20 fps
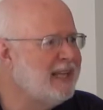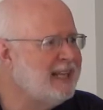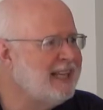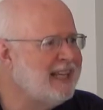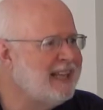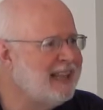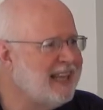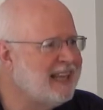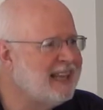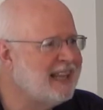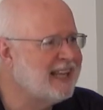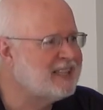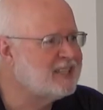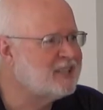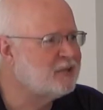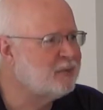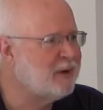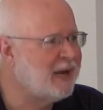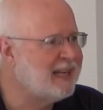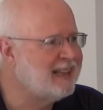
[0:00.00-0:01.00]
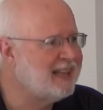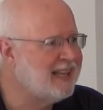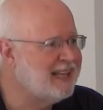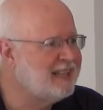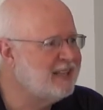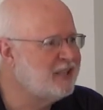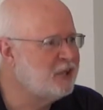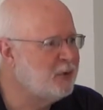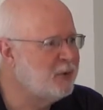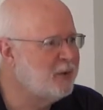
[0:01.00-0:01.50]
really think that's the right
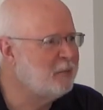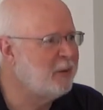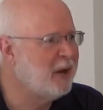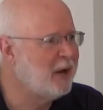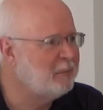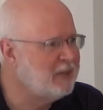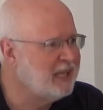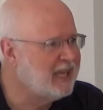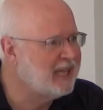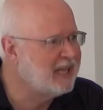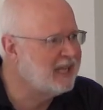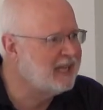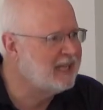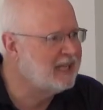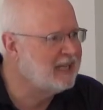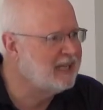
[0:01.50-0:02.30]
thing to do in public?